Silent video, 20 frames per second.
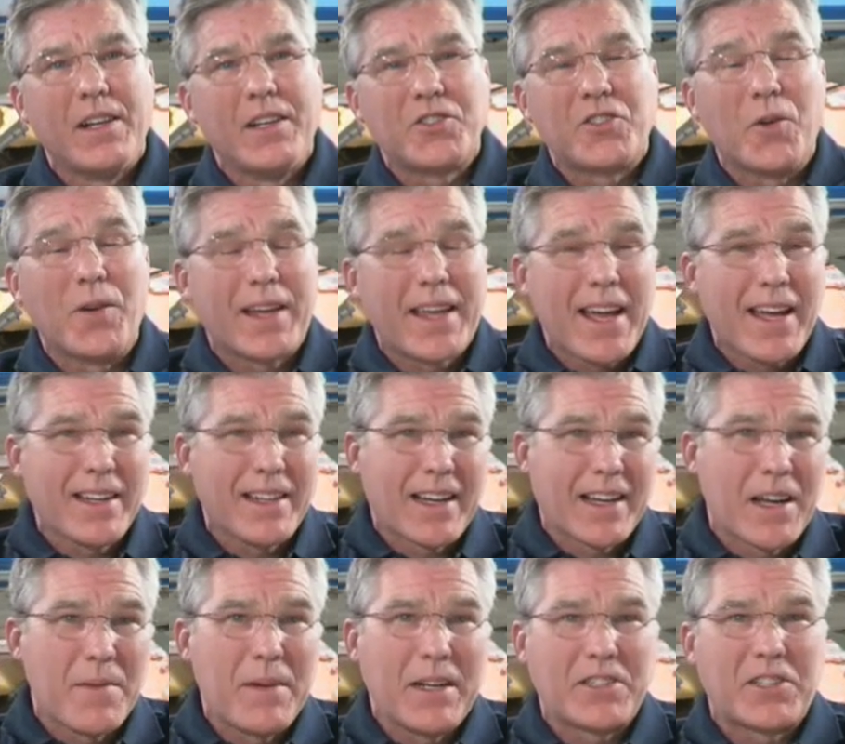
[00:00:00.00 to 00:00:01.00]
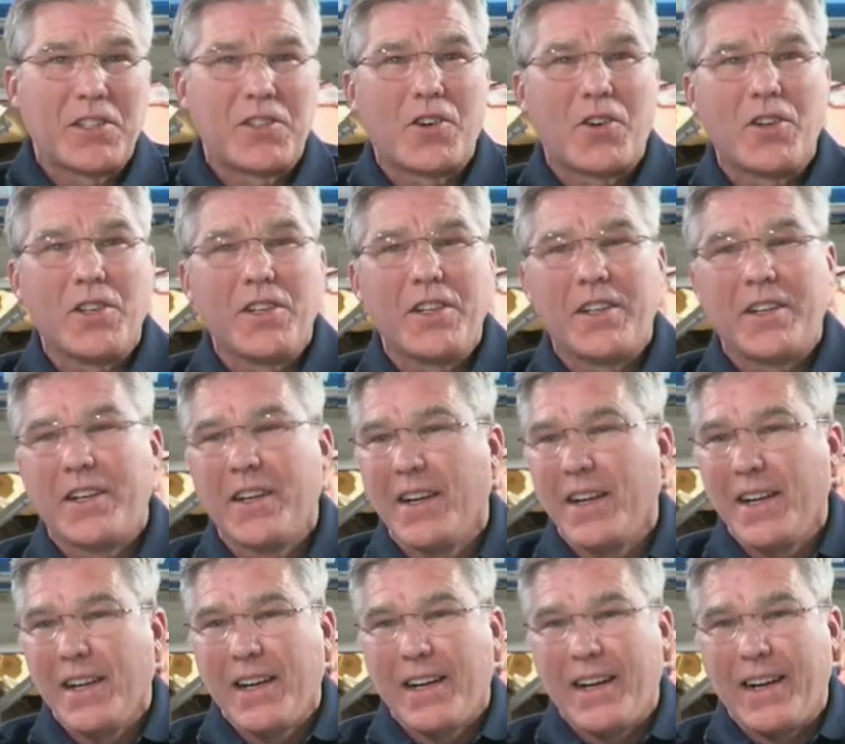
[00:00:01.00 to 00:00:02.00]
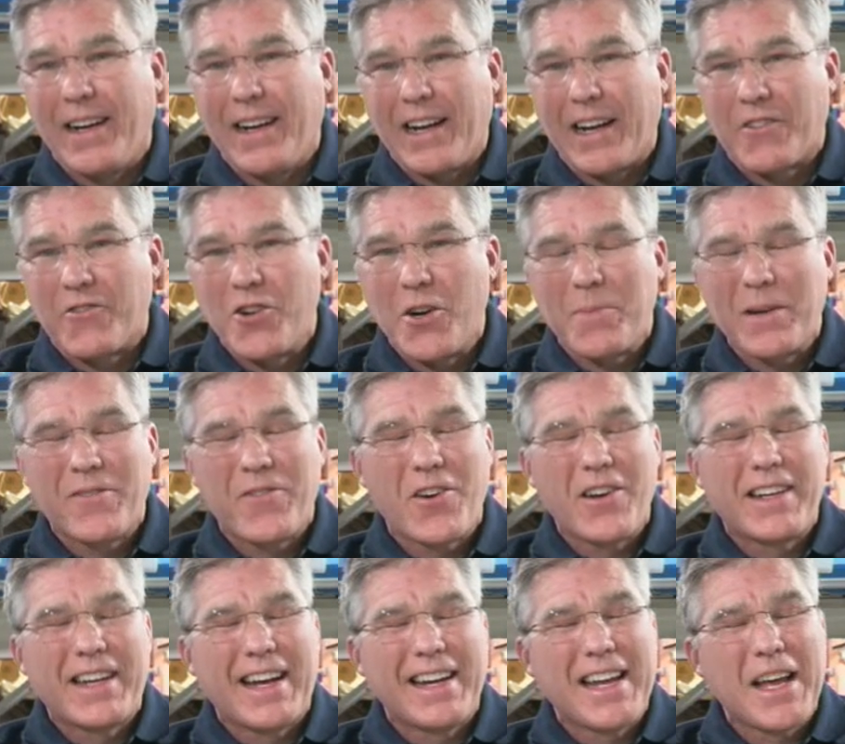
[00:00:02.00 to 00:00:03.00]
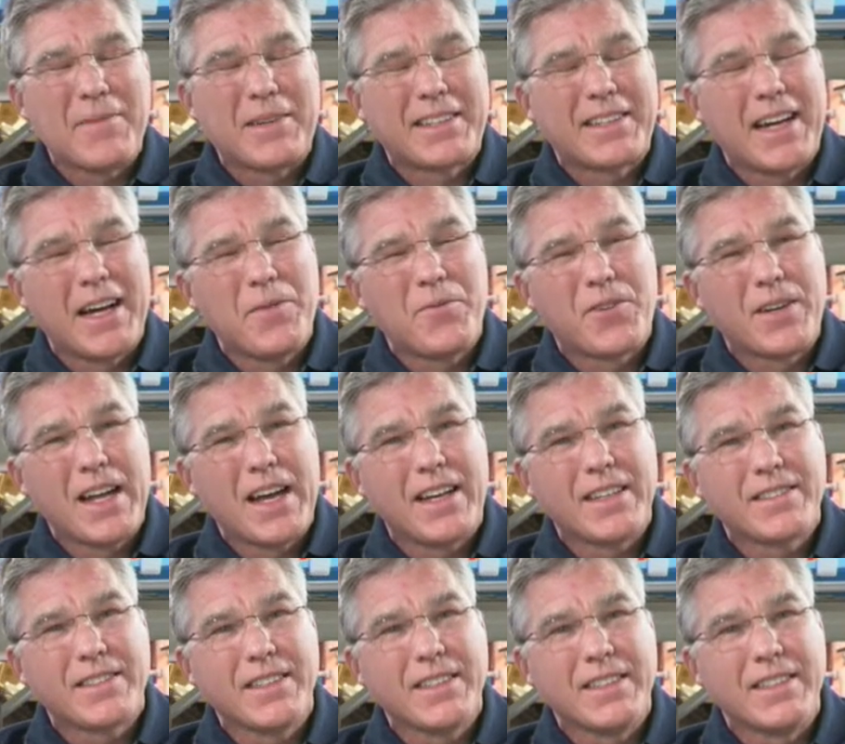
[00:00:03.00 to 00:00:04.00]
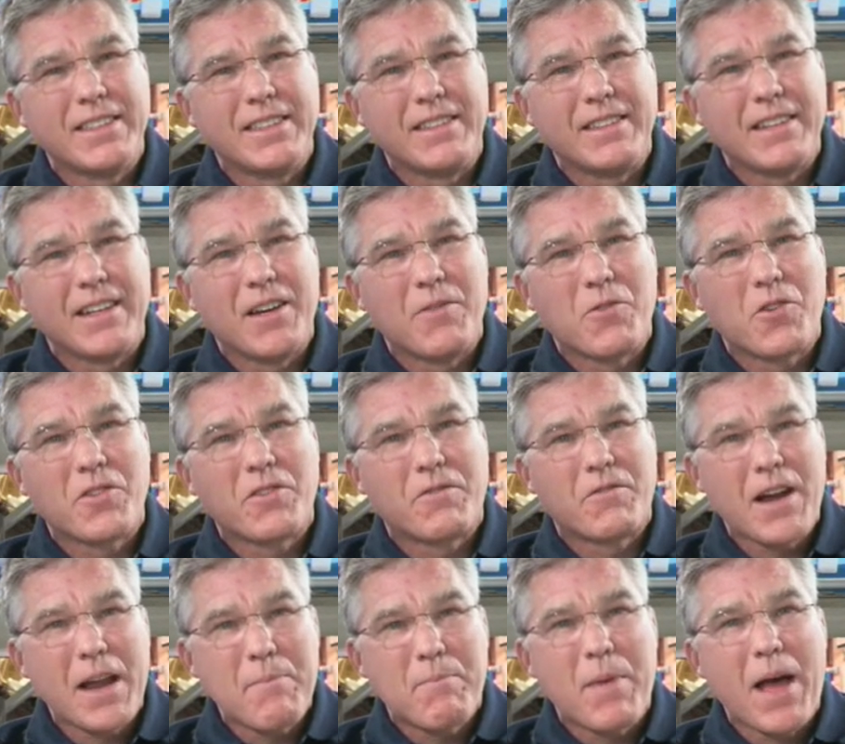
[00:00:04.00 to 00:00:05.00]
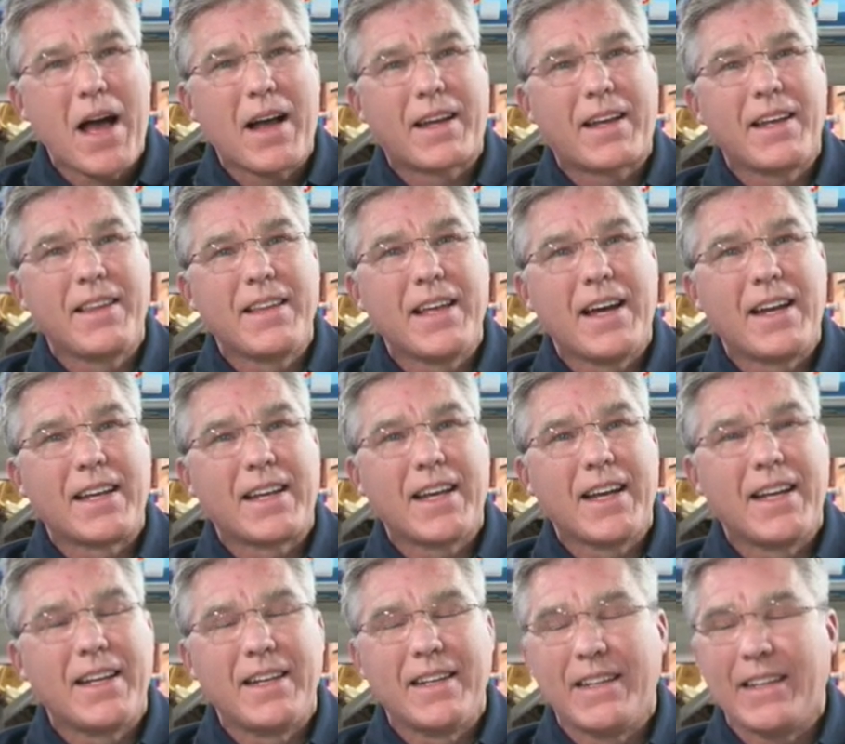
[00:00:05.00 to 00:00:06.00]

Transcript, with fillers: So again, like I mentioned earlier, uh, I grew up in a very dynamic time for NASA, and, and we're right back in that again.